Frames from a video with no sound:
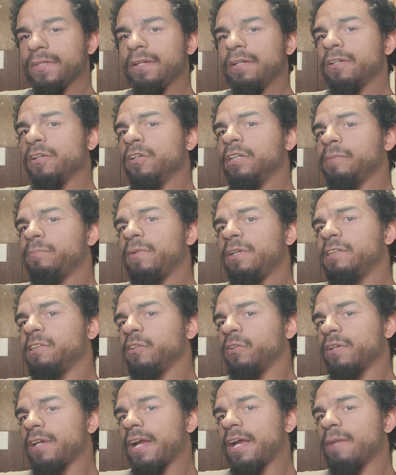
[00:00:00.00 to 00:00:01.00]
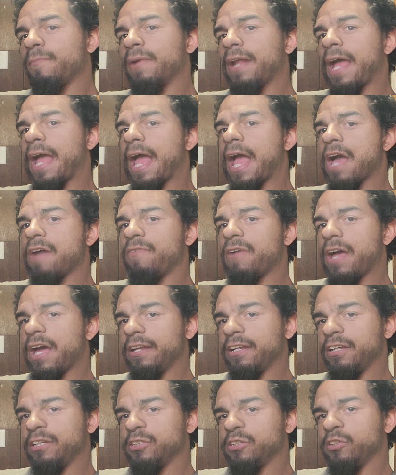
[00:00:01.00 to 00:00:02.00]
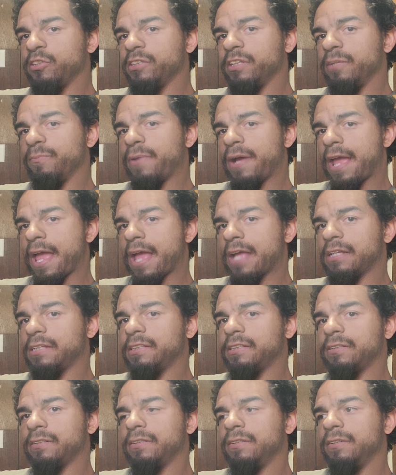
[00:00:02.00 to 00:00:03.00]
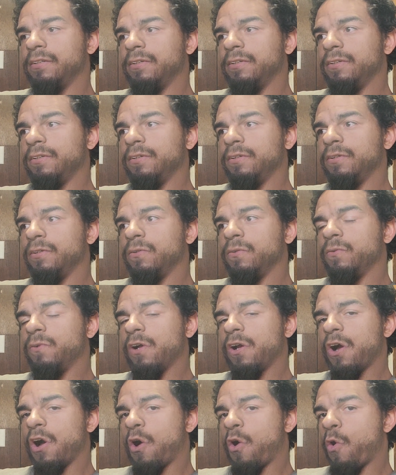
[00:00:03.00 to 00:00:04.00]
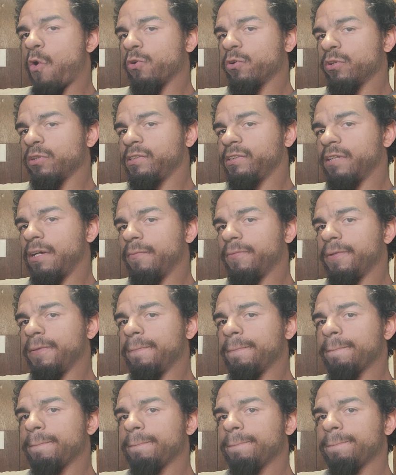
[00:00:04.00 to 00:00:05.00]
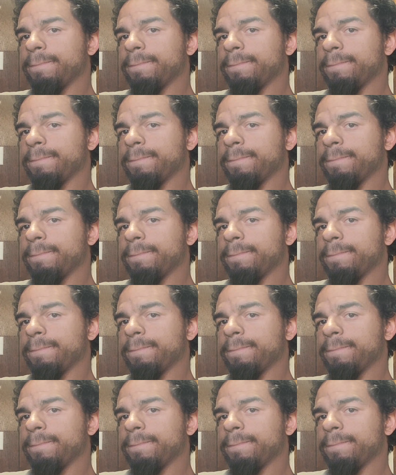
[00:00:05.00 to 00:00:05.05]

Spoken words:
Gillspeed's okay, but I have had issues in the past where I ordered something